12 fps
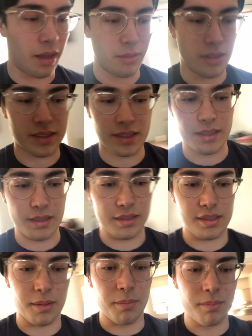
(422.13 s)
let's see,
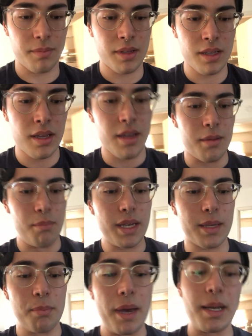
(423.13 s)
some
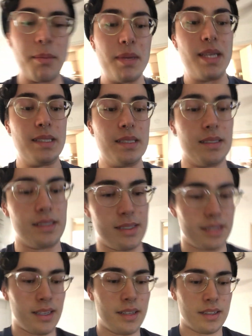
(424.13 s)

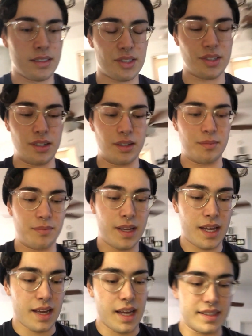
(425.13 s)
McMenamins.
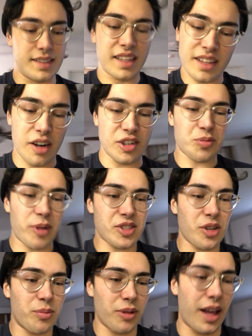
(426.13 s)
It's their
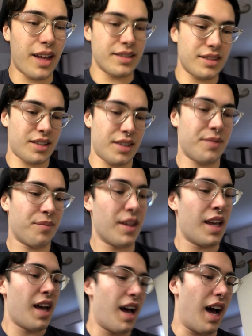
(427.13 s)
espresso blend.
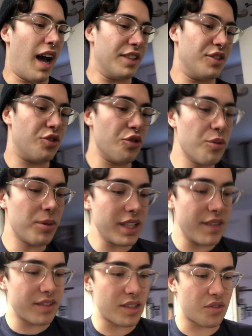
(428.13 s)
I do
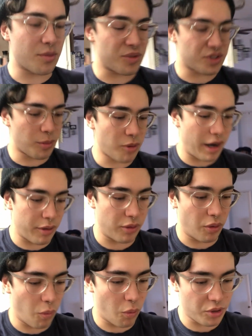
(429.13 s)
believe this is from somewhere out in
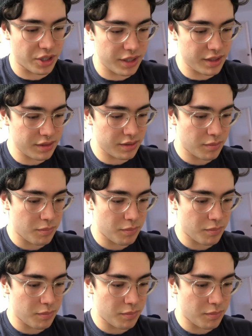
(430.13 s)
Oregon.